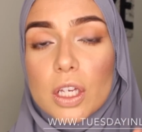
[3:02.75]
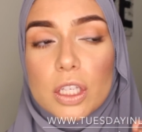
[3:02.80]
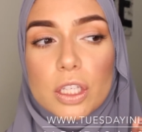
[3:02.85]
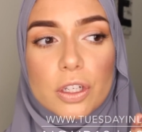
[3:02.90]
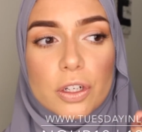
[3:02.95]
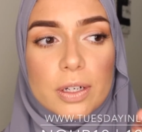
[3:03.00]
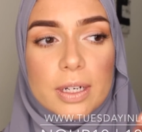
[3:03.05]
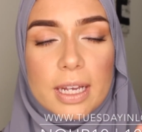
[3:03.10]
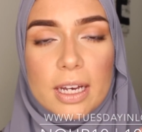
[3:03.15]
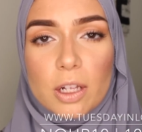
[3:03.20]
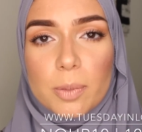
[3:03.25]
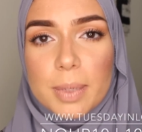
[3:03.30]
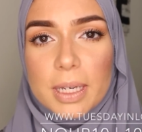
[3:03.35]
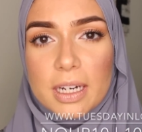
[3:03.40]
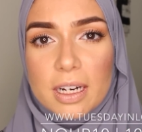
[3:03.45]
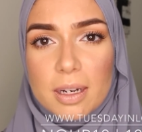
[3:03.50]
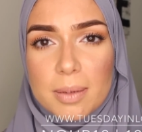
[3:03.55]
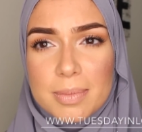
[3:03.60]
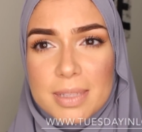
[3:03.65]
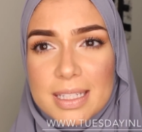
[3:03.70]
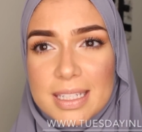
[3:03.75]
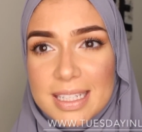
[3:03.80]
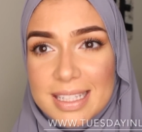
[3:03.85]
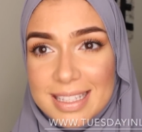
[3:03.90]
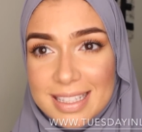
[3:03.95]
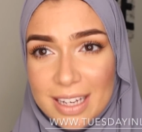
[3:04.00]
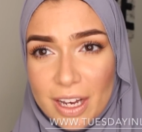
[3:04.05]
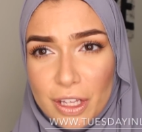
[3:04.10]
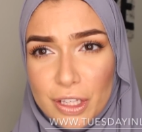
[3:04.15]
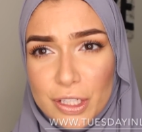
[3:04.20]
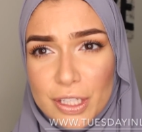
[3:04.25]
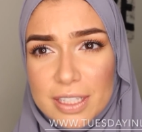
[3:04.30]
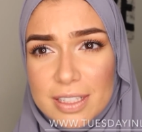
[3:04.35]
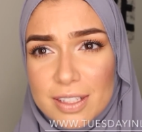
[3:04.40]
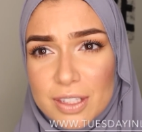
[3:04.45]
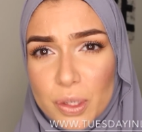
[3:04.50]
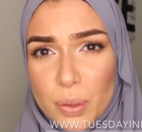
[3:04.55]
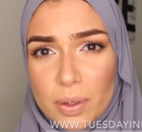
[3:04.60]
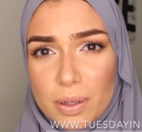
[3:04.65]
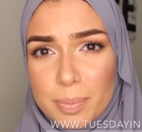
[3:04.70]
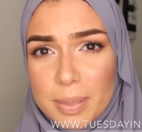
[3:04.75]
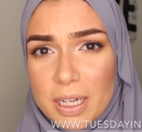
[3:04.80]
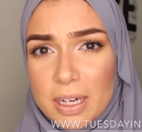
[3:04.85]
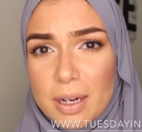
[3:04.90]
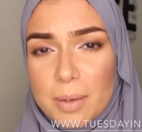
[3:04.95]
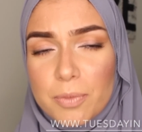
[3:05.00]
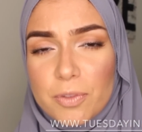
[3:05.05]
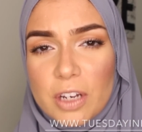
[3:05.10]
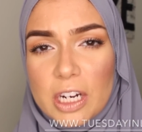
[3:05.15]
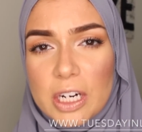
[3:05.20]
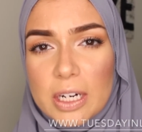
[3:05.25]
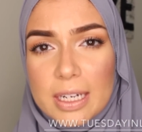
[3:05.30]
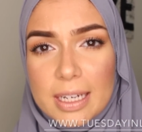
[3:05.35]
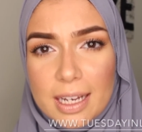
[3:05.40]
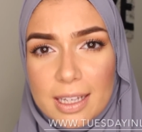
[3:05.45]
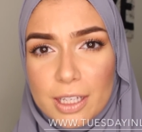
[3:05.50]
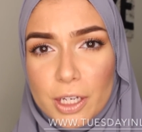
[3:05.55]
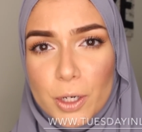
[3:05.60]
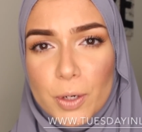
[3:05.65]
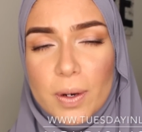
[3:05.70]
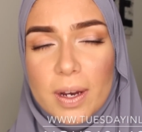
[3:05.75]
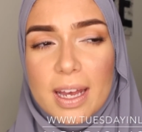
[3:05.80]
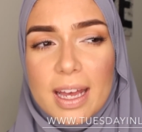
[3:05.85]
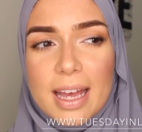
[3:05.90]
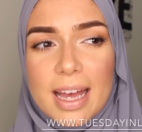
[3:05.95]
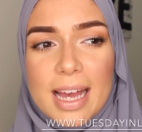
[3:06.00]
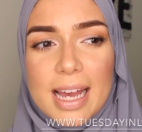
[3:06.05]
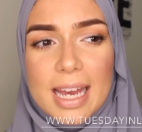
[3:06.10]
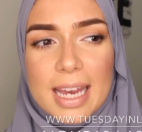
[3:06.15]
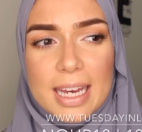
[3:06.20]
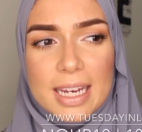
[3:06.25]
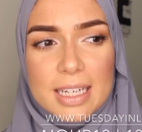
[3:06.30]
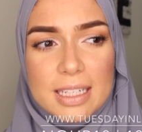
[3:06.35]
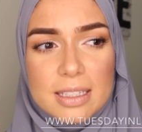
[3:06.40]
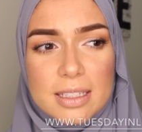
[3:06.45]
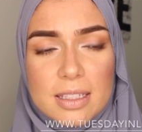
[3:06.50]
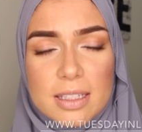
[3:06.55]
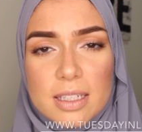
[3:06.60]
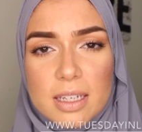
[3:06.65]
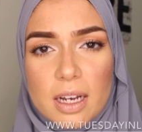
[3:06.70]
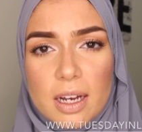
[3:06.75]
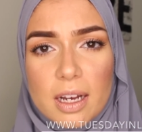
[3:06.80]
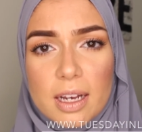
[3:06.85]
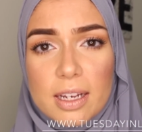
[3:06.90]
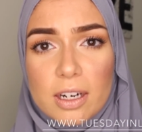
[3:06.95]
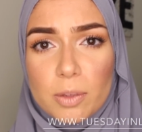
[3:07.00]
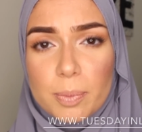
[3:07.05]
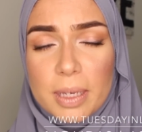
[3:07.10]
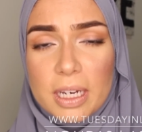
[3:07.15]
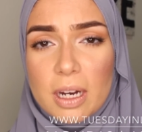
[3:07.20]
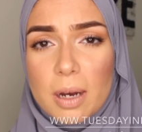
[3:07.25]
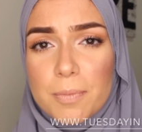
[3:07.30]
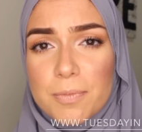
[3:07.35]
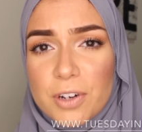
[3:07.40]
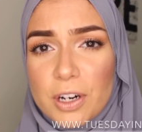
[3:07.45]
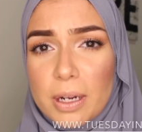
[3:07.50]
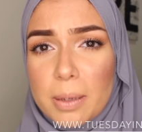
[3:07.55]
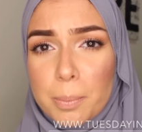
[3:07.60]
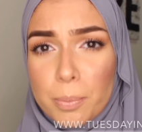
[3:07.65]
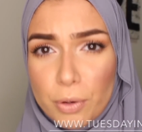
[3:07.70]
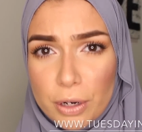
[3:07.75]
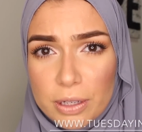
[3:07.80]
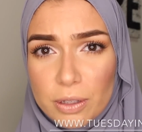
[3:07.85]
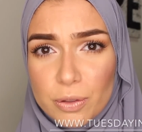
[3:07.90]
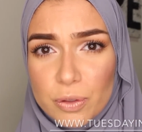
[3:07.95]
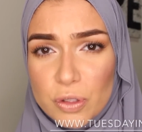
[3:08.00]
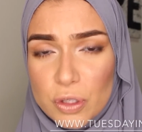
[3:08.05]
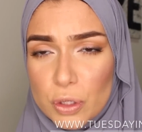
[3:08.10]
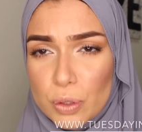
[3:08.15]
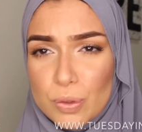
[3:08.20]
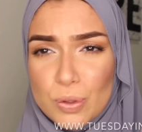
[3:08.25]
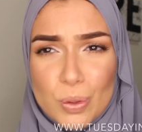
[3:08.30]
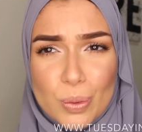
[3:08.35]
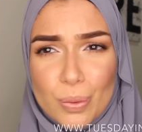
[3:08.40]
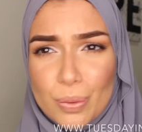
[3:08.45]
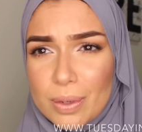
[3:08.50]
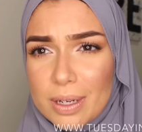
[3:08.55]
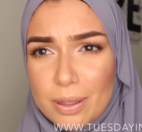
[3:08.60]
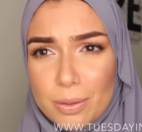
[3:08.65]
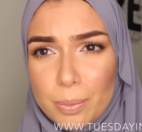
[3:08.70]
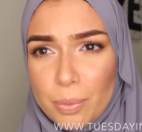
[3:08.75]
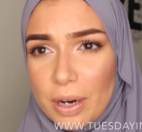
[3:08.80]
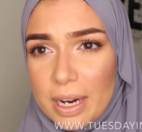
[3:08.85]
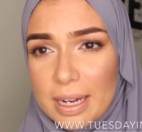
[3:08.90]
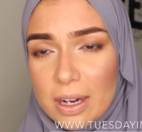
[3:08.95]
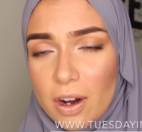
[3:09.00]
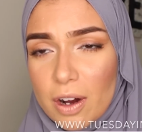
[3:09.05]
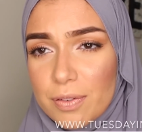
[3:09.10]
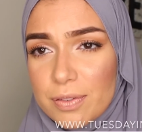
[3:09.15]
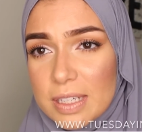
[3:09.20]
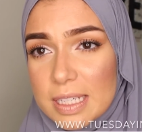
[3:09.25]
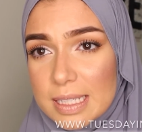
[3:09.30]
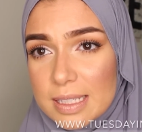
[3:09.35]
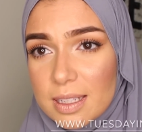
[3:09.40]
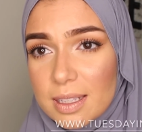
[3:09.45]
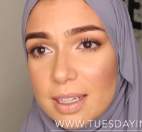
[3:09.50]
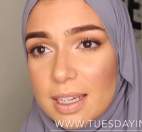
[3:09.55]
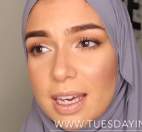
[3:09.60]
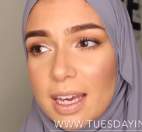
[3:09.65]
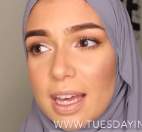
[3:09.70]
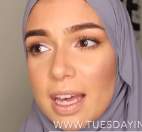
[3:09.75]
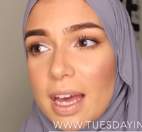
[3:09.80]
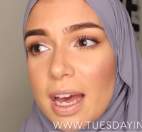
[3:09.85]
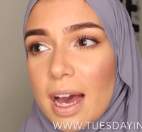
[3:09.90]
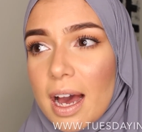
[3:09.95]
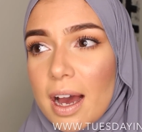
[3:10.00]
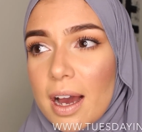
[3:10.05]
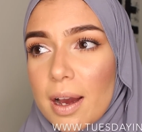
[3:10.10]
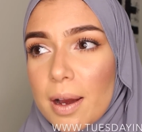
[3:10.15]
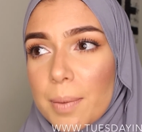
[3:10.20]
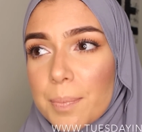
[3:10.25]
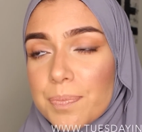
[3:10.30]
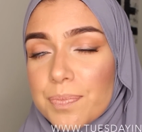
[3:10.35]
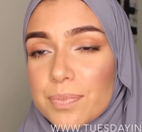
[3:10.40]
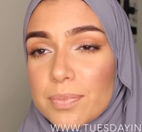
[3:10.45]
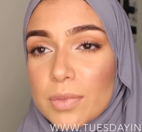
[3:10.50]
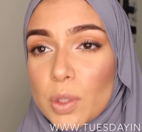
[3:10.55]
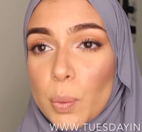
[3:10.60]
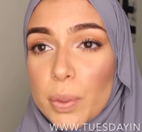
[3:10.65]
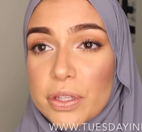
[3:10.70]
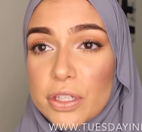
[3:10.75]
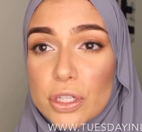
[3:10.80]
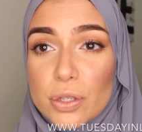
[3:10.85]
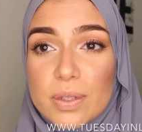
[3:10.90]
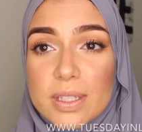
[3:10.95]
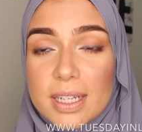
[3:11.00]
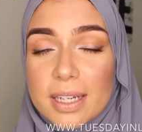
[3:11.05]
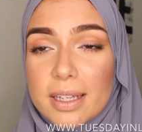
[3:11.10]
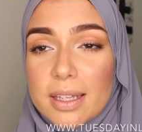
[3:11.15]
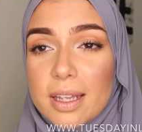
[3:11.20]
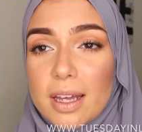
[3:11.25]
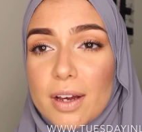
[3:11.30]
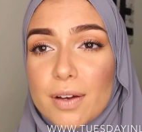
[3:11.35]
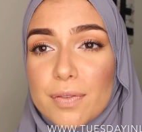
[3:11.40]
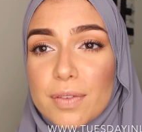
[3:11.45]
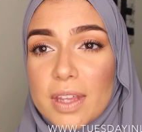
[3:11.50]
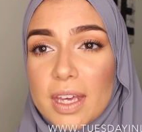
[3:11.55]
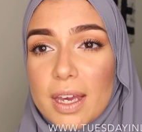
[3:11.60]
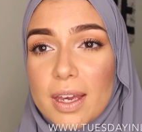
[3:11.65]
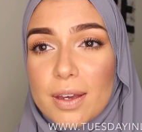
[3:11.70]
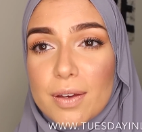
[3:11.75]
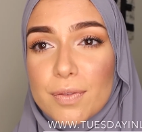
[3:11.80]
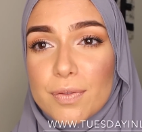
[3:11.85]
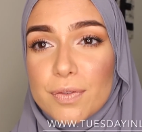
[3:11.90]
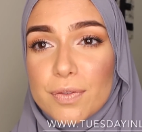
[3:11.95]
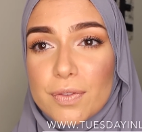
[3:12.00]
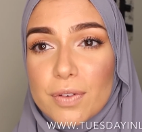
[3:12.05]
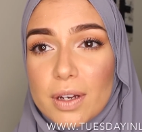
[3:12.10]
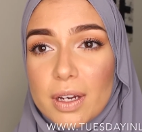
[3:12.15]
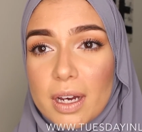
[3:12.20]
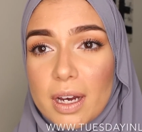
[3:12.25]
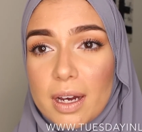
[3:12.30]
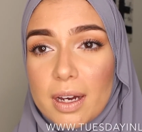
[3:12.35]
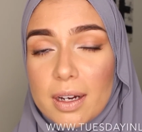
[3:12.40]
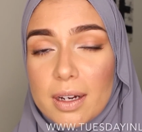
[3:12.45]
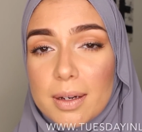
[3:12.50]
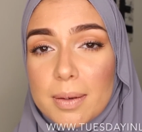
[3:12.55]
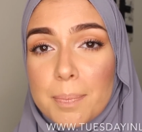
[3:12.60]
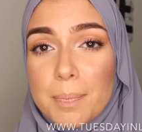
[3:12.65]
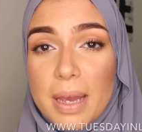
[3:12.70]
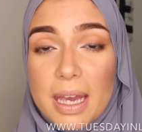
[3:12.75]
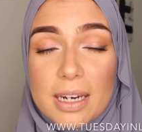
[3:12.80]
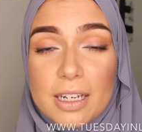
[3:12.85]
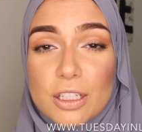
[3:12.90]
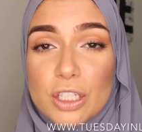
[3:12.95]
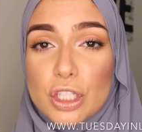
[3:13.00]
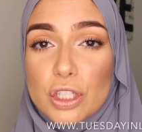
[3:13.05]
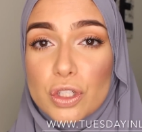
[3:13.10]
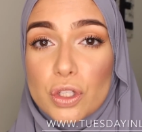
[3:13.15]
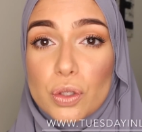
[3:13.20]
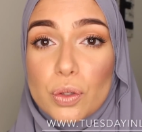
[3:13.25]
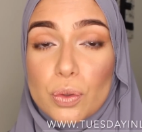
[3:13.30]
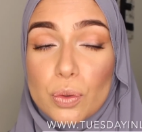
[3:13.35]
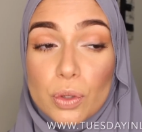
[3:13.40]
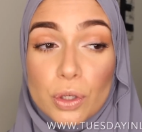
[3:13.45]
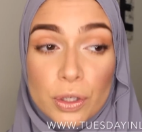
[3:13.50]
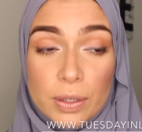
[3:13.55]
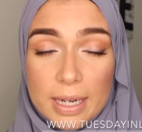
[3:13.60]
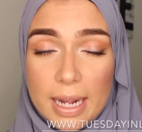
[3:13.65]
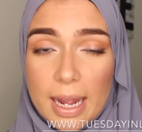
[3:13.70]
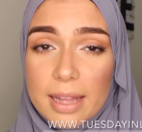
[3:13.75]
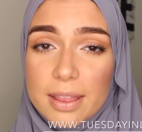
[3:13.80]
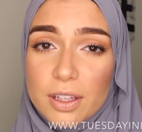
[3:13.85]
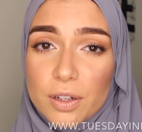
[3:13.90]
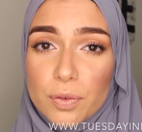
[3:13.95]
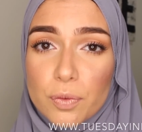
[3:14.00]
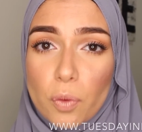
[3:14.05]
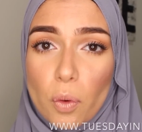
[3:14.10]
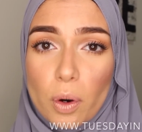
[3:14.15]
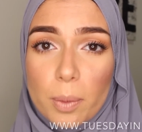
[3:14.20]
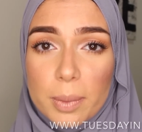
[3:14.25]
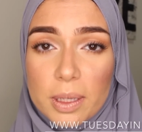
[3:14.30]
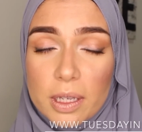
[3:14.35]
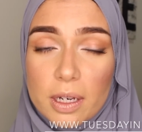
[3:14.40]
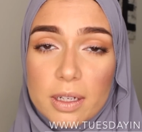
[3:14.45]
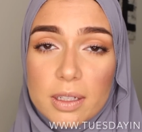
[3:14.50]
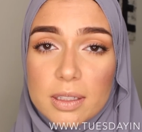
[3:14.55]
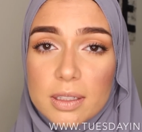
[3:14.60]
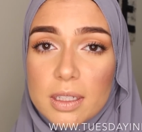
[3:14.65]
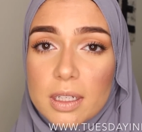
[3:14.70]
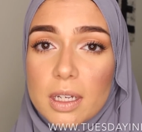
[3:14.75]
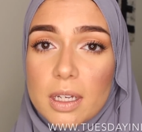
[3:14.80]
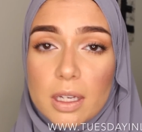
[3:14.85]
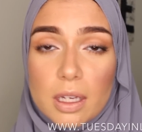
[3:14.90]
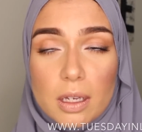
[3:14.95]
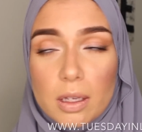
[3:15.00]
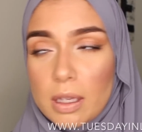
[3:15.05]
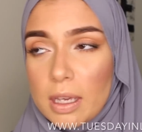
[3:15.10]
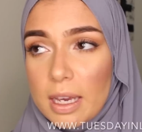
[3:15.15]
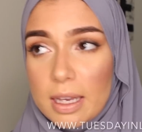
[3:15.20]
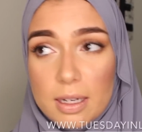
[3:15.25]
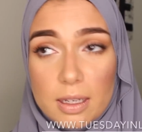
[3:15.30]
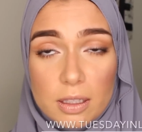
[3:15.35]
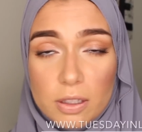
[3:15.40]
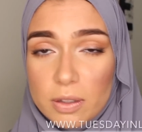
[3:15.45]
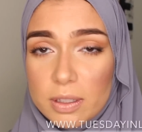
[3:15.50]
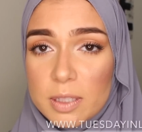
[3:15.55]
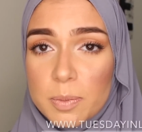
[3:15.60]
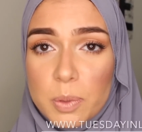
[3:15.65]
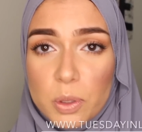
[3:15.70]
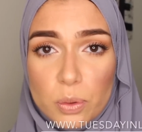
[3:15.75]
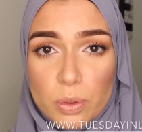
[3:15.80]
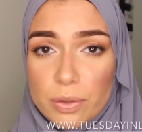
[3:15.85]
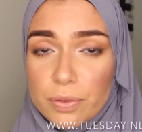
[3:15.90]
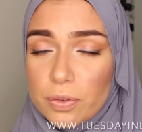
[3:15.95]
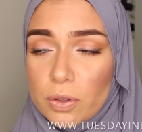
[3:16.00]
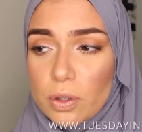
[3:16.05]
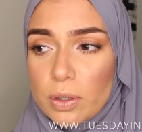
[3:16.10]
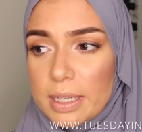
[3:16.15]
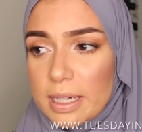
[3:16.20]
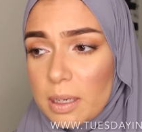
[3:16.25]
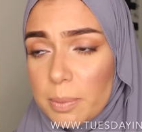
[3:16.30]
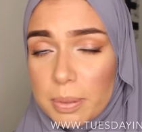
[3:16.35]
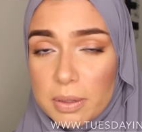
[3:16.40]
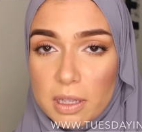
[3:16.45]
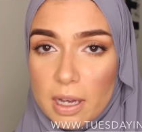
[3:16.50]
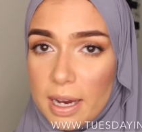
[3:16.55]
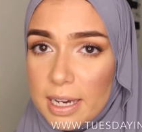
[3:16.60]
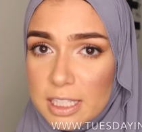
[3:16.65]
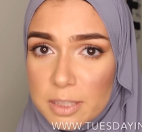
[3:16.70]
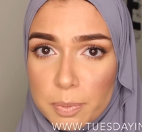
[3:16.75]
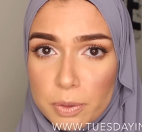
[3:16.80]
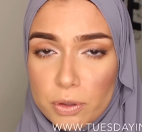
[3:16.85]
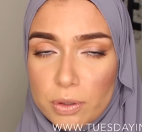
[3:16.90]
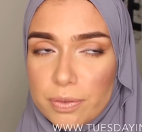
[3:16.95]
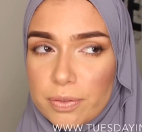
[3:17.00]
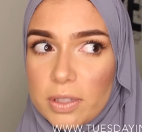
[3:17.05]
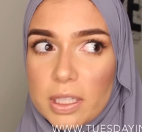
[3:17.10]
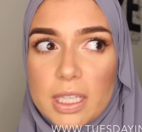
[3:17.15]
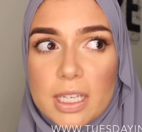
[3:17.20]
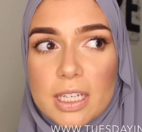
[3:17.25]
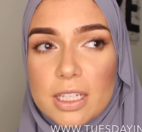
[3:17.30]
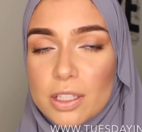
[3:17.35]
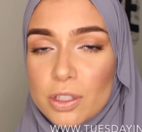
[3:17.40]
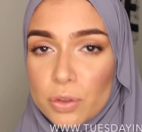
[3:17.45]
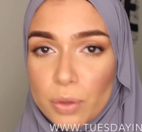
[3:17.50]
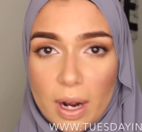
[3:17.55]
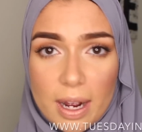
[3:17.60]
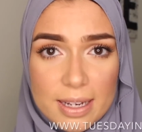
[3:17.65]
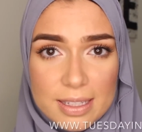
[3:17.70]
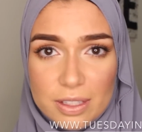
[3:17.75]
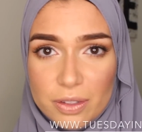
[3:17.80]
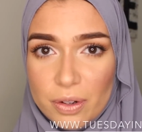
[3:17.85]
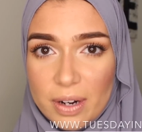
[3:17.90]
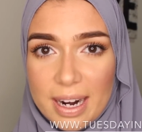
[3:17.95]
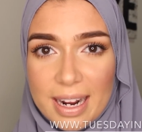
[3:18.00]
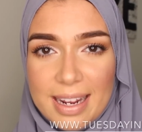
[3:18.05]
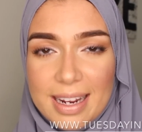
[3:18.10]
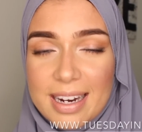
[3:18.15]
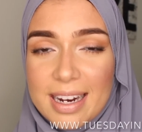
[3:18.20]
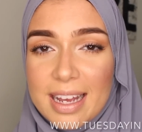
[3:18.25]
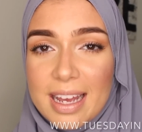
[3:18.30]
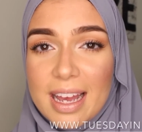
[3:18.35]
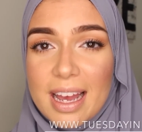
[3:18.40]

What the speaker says: your nail becomes discolored, so it'll become very yellow, and it'll become very brittle too, so it'll break off easily. With Tuesday in Love, they've managed to create their formula, and it looks beautiful, it applies beautifully, it dries great,